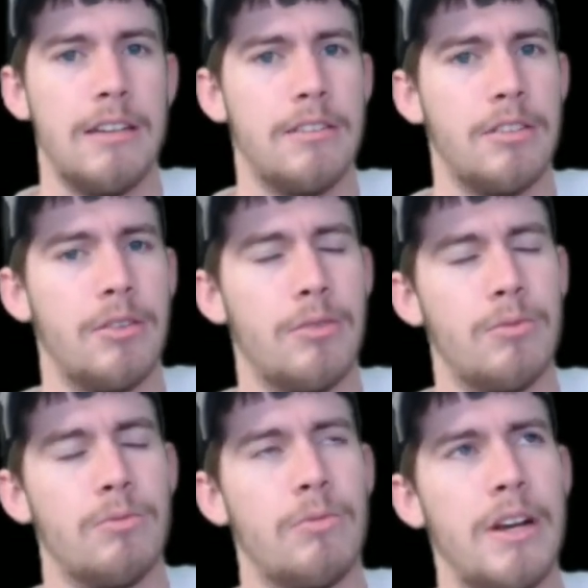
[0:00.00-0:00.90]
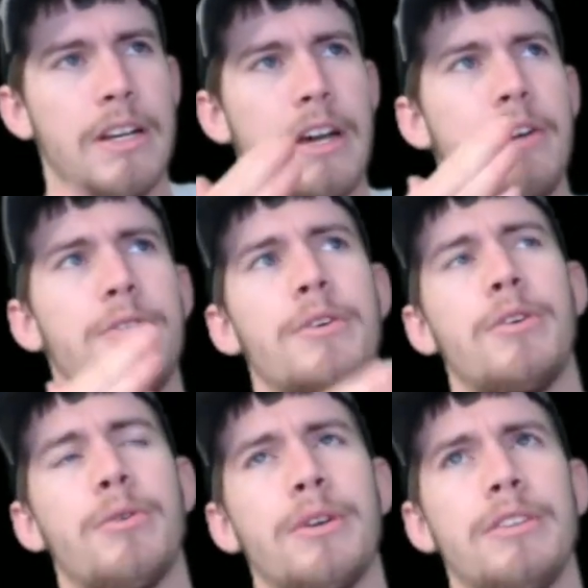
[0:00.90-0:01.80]
So right now,
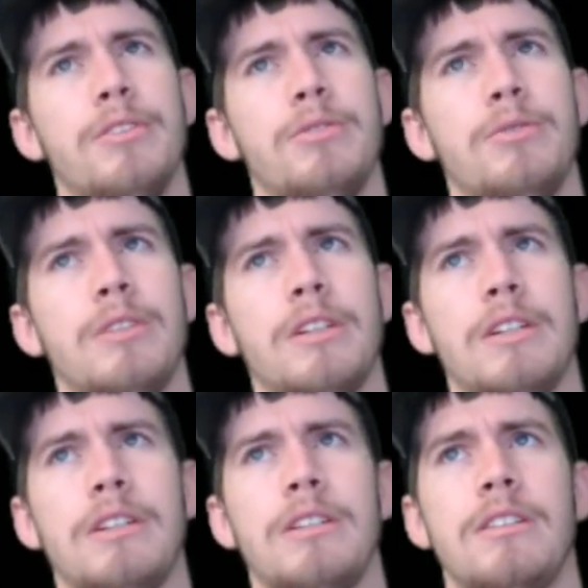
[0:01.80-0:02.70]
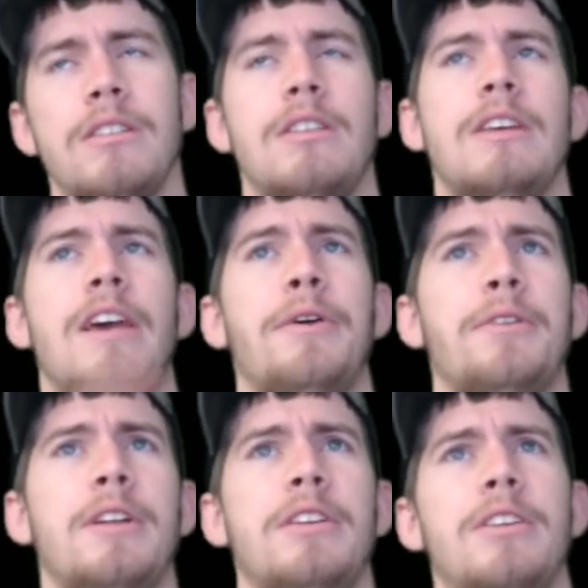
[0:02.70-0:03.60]
according to the
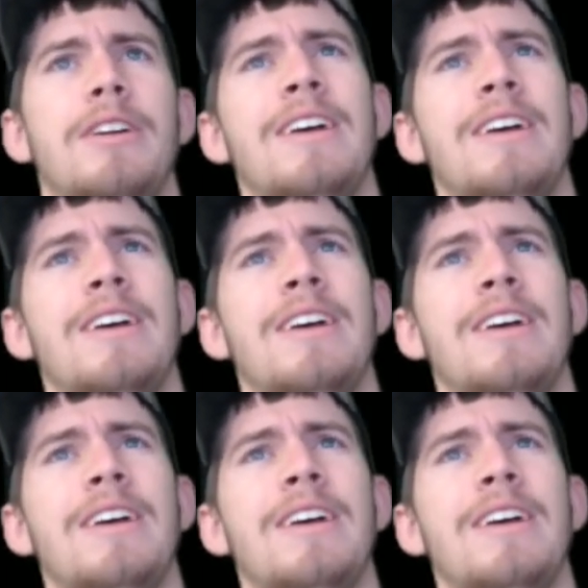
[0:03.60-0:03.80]
calculator,